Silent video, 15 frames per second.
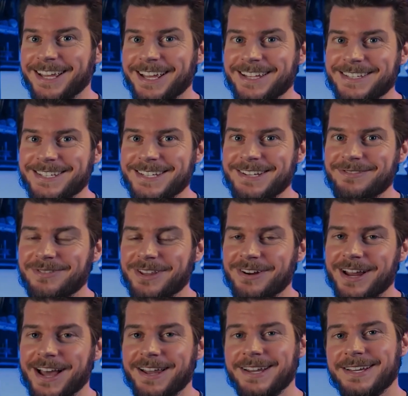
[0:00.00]
and see whether or
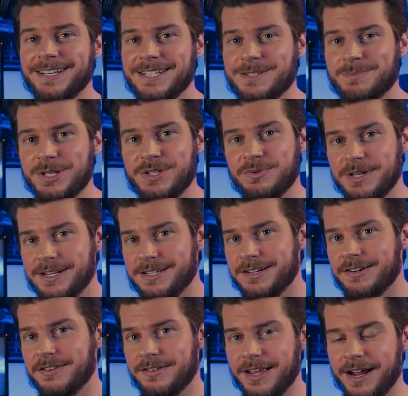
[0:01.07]
not it needs to be tweaked
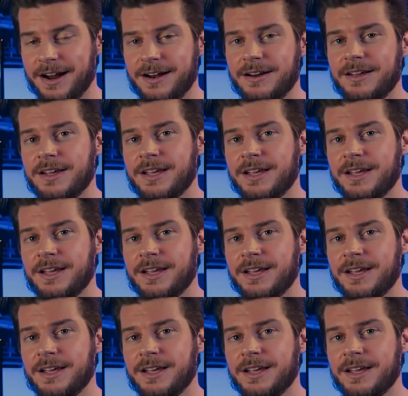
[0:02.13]
here or there.